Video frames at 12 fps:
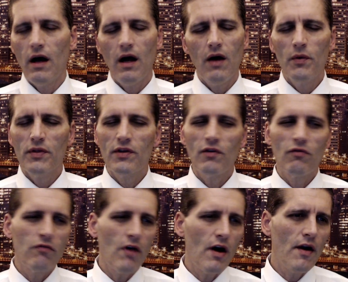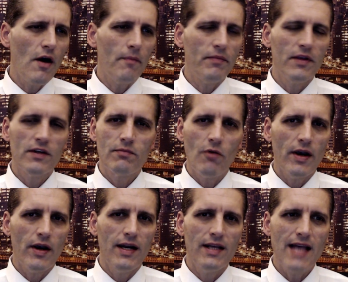with the run up this market has
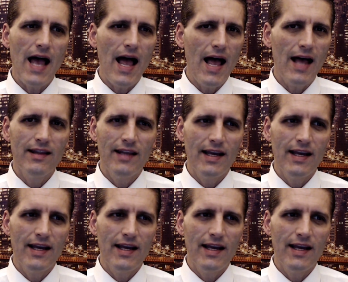had lately.